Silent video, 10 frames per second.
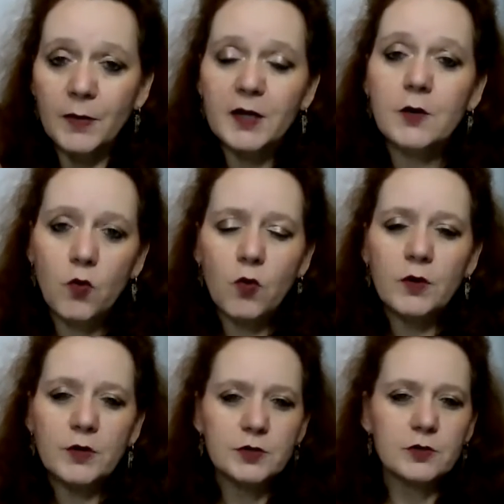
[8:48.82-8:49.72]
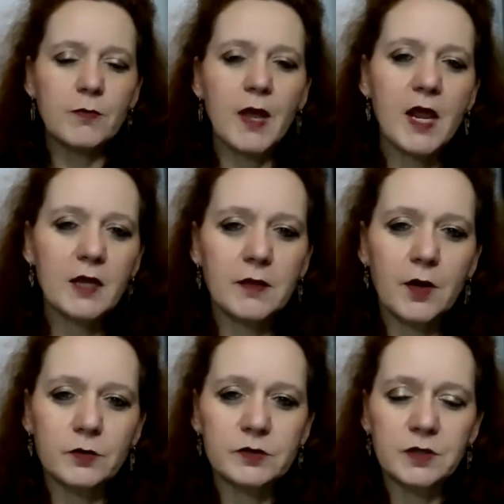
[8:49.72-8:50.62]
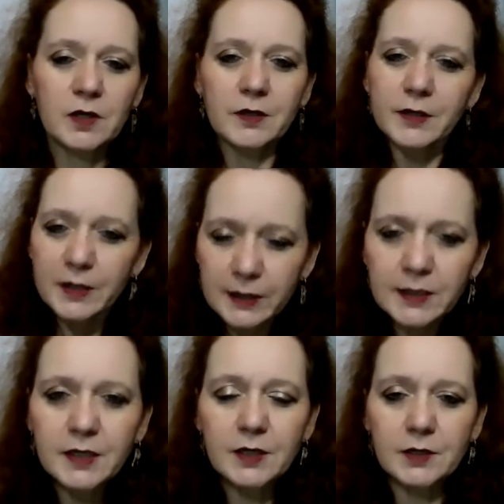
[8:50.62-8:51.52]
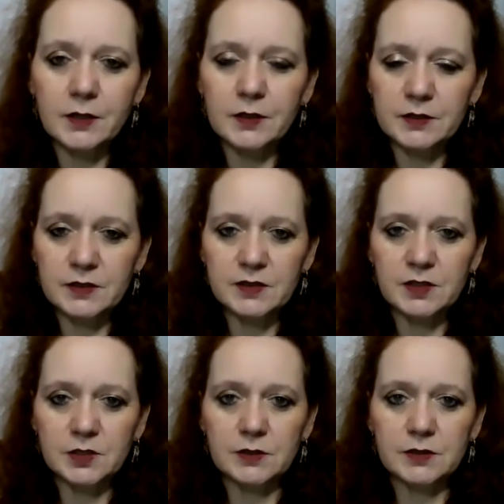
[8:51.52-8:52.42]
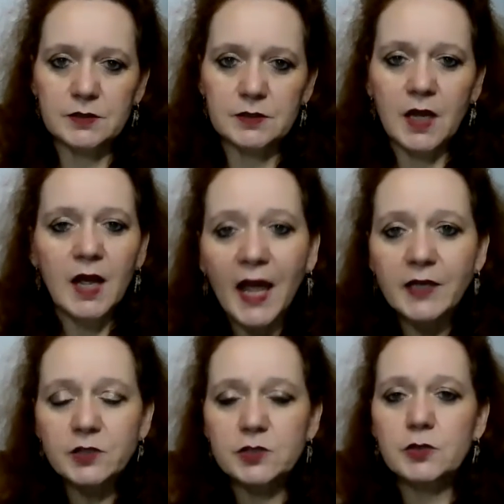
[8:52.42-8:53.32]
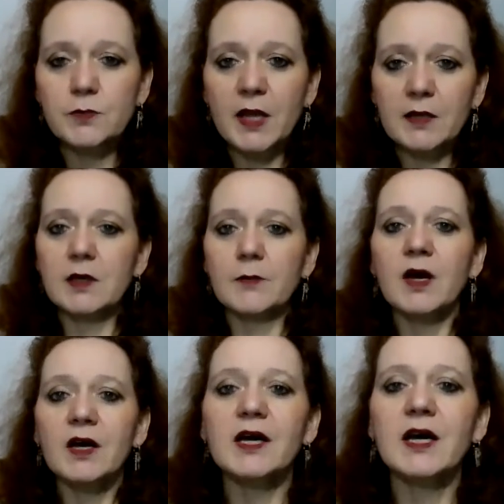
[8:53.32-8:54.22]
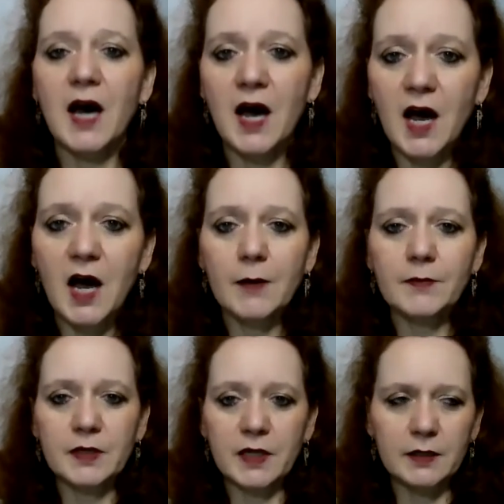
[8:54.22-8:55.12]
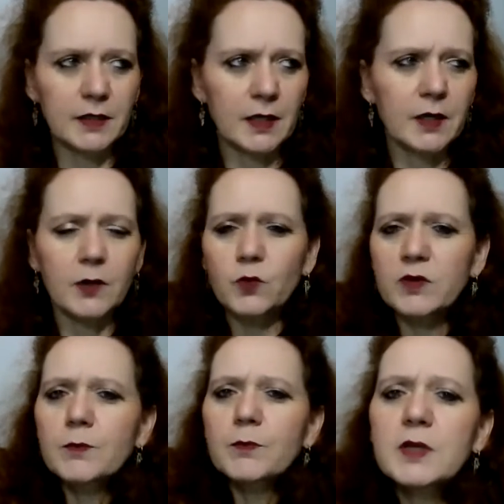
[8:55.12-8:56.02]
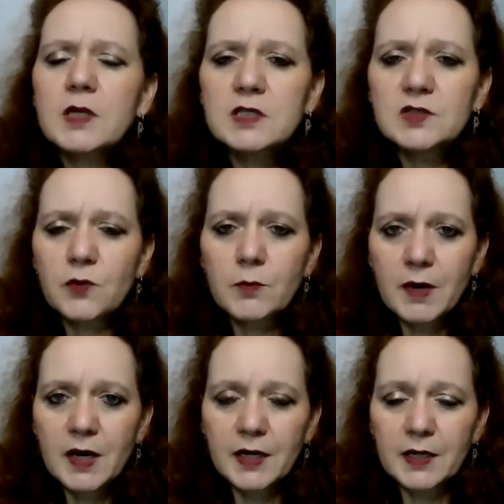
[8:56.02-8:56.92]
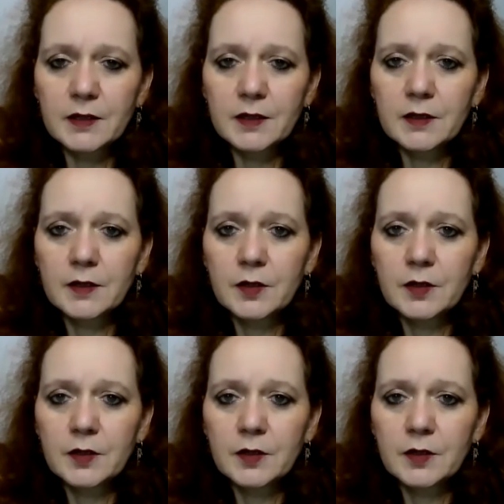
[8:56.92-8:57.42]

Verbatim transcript: But in order to make those clear decisions and to make them calmly and with a peaceful mind,